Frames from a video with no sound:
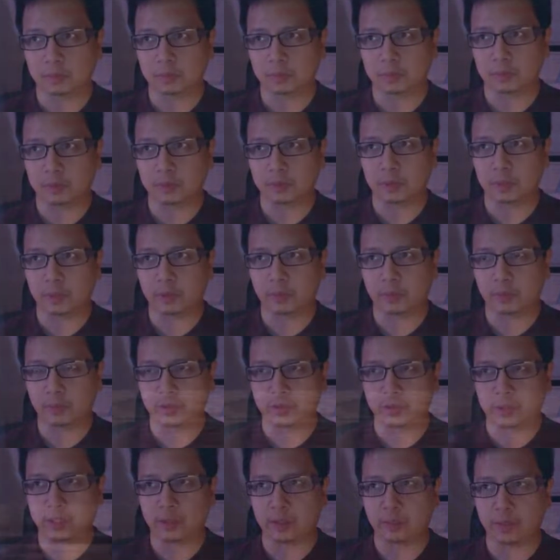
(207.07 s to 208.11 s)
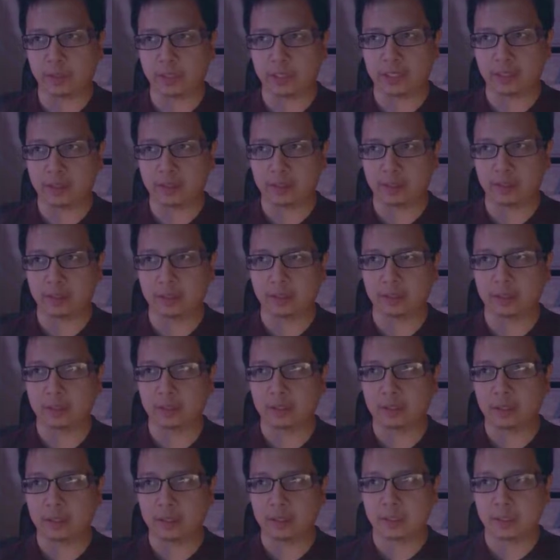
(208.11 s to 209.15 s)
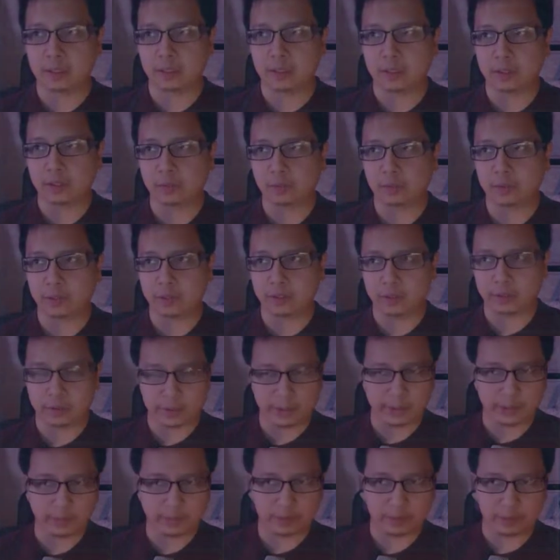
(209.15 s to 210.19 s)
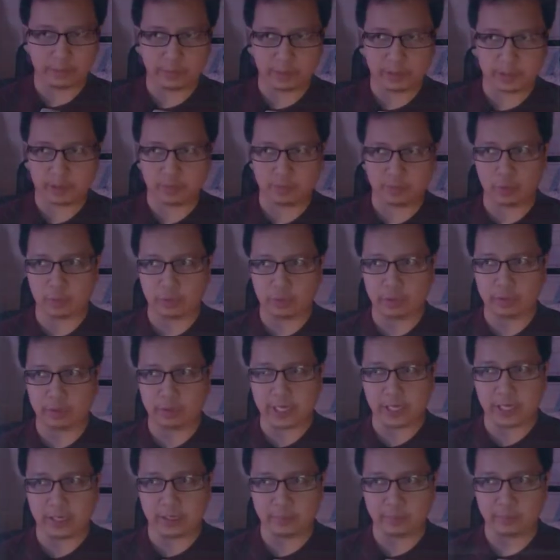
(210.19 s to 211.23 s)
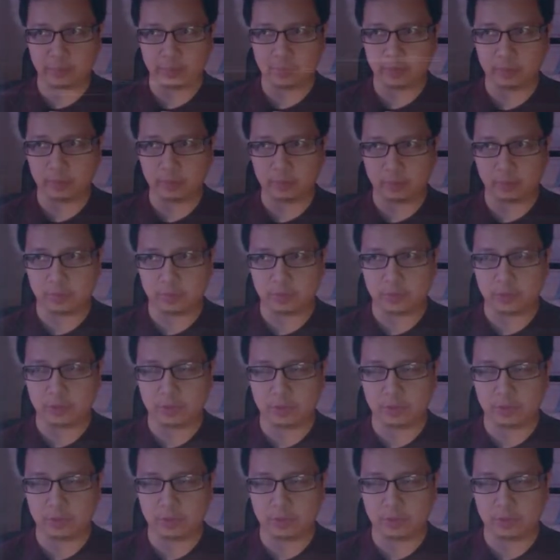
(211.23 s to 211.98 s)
Okay, once you copy that, you want to go to HELIUM Explorer app, which